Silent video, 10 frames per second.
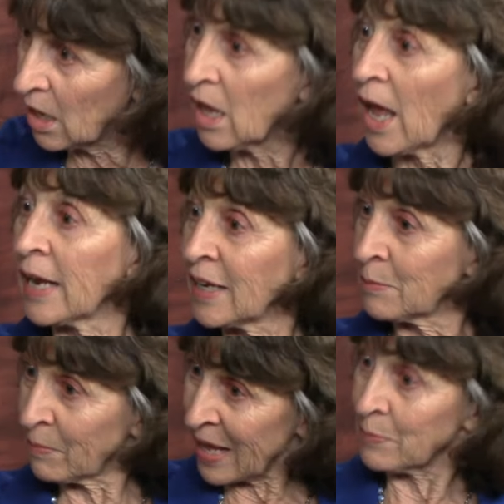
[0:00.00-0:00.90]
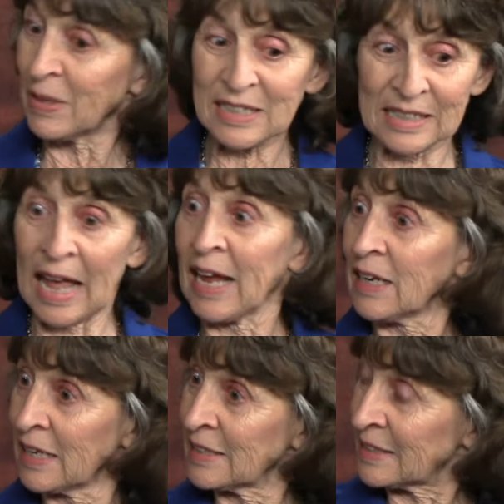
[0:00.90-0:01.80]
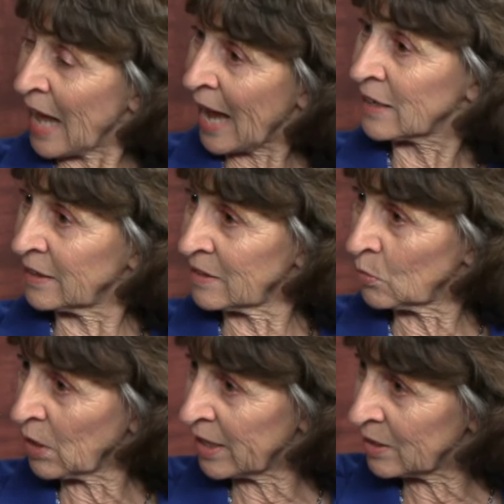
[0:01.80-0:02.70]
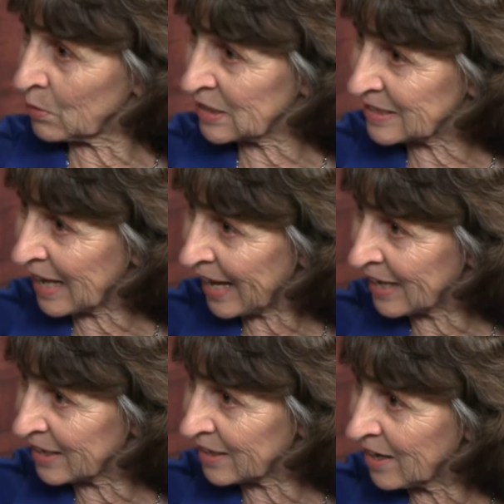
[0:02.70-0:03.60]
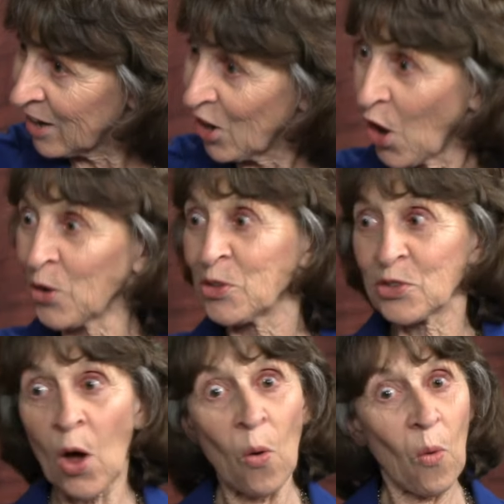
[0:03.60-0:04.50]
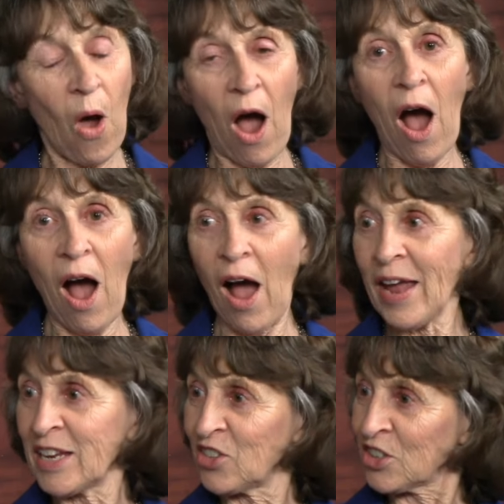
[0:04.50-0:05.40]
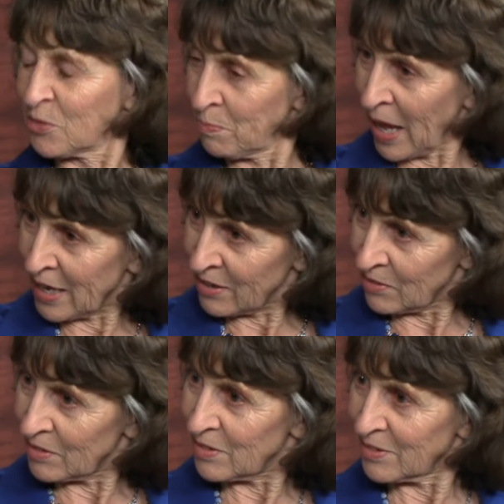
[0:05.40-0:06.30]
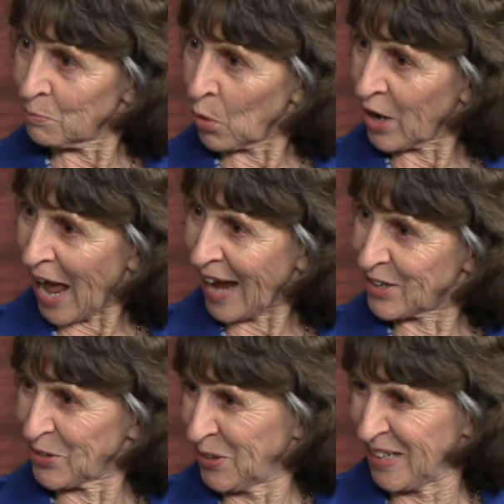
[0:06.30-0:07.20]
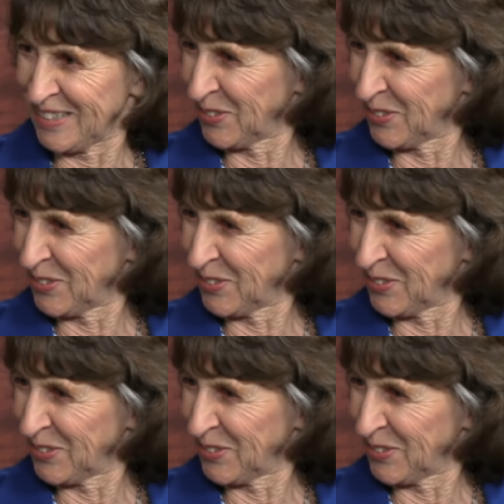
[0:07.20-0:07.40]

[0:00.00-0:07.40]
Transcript: and he'd make me say it exactly the way he would say it. Oh. And so he just made it more accurate,